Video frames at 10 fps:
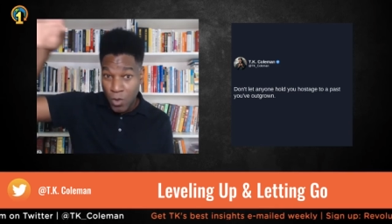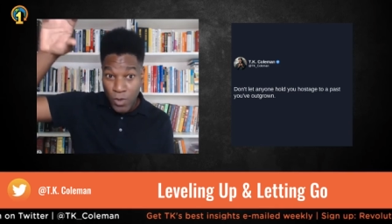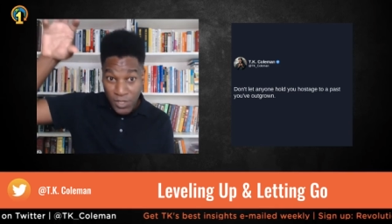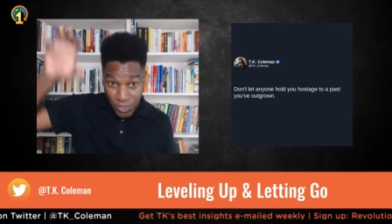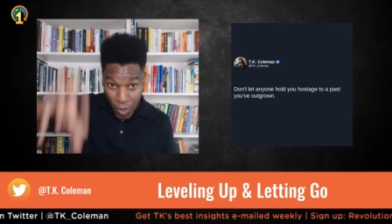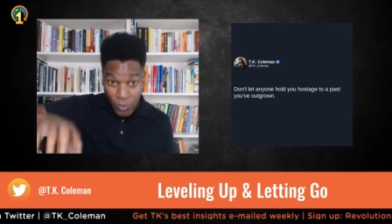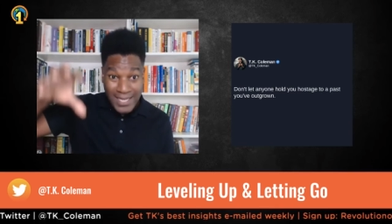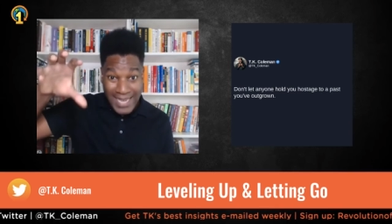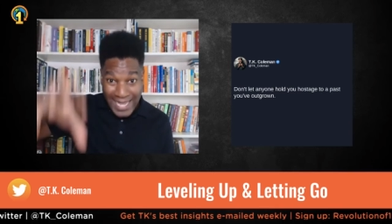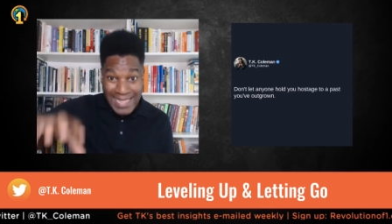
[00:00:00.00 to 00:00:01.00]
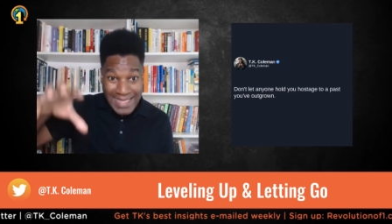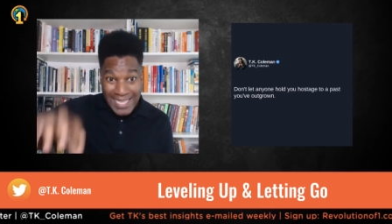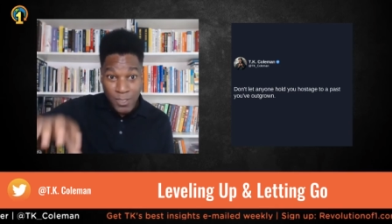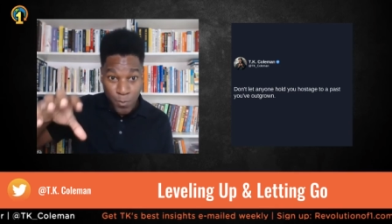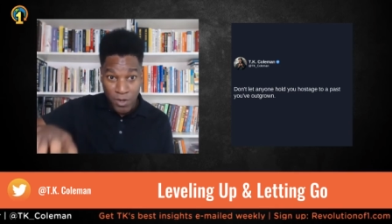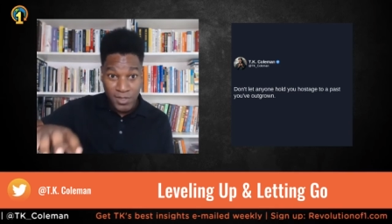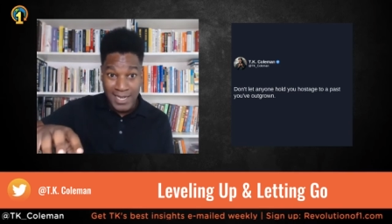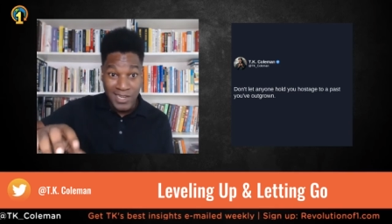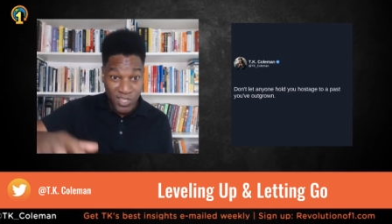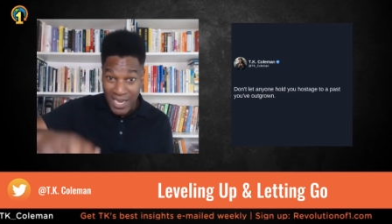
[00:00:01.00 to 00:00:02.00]
resulted in this
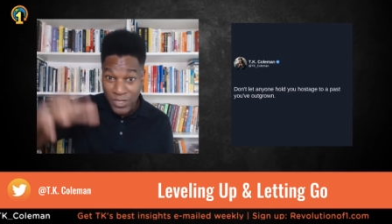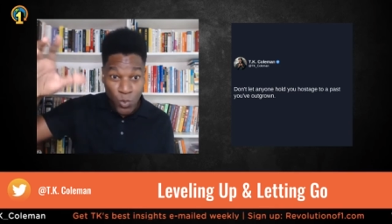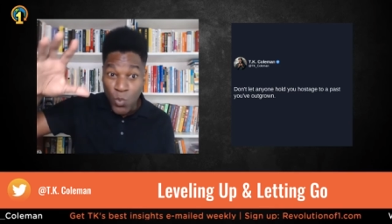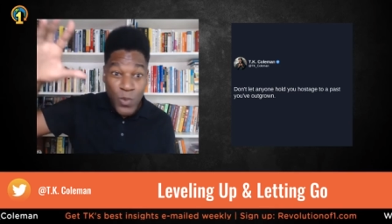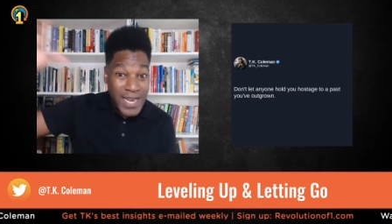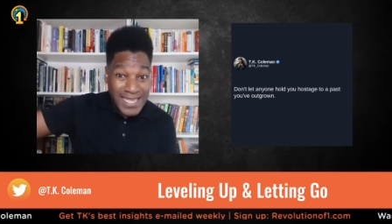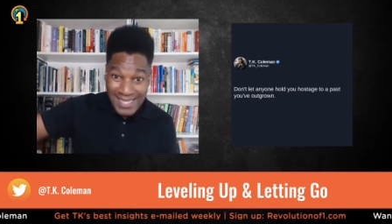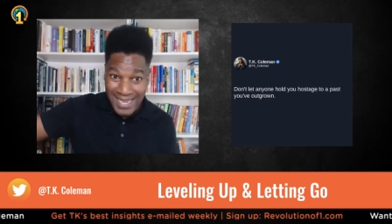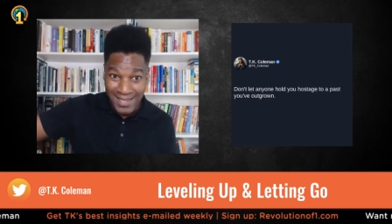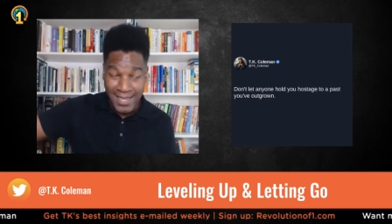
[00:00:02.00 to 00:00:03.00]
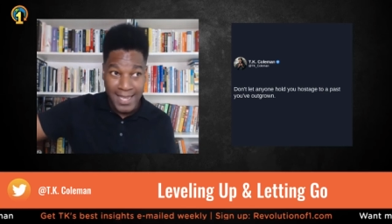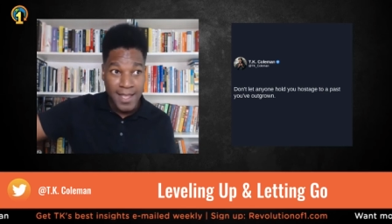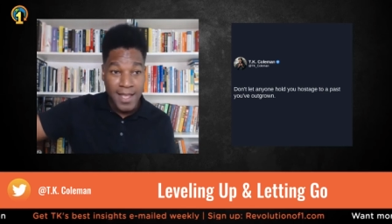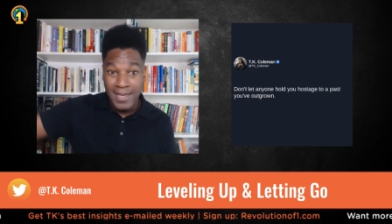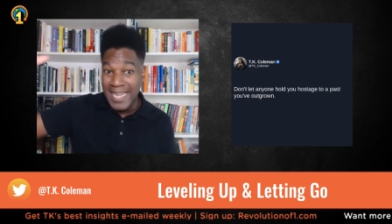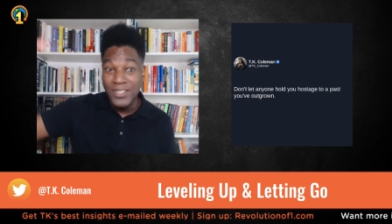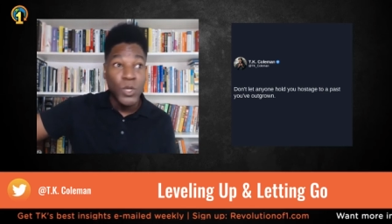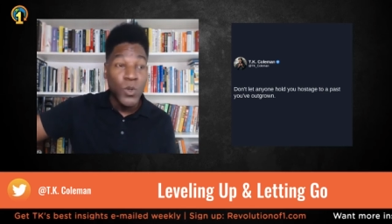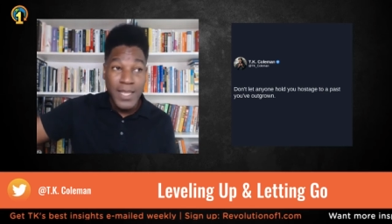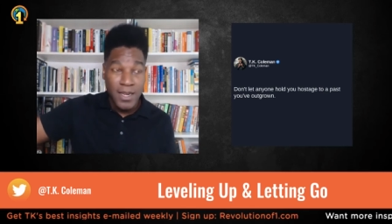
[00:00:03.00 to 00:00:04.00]
person just recently, like
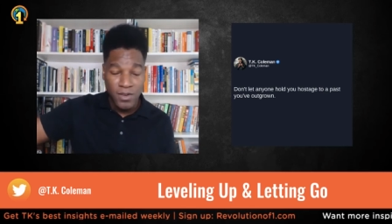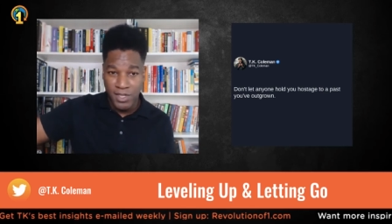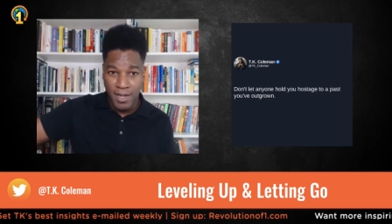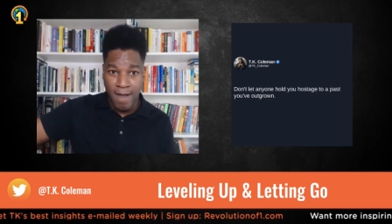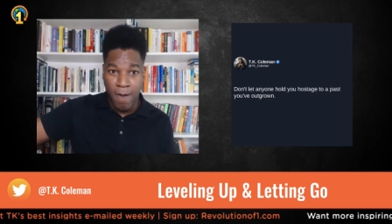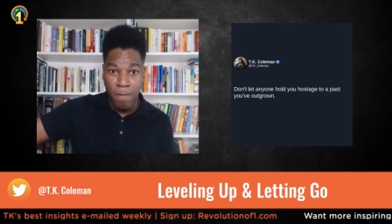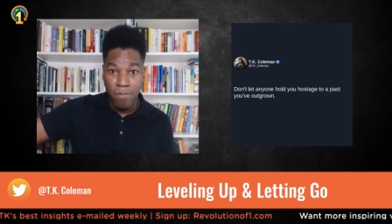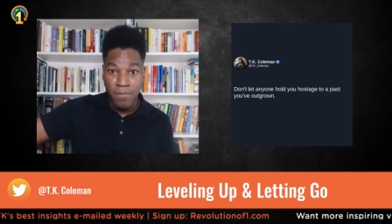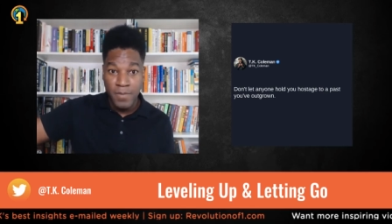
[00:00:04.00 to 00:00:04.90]
two years ago,